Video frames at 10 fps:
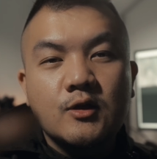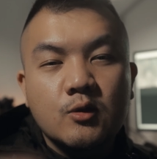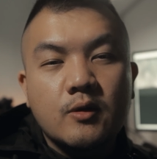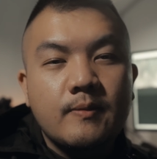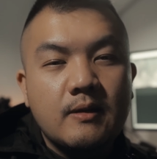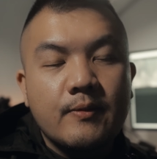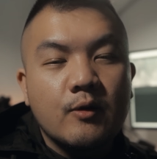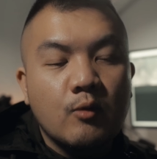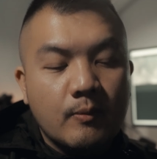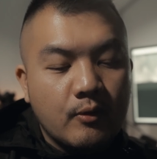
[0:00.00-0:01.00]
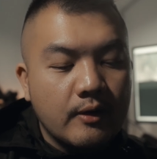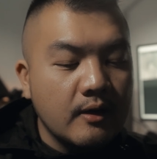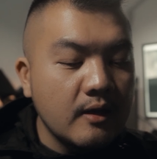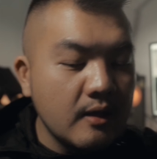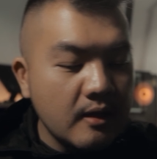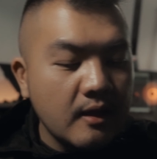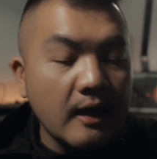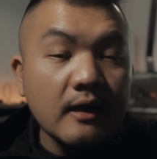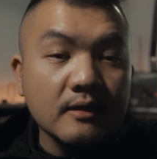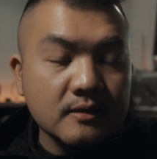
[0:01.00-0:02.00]
20mm
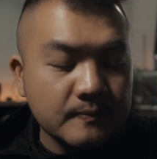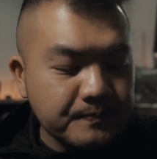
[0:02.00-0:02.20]
1.8.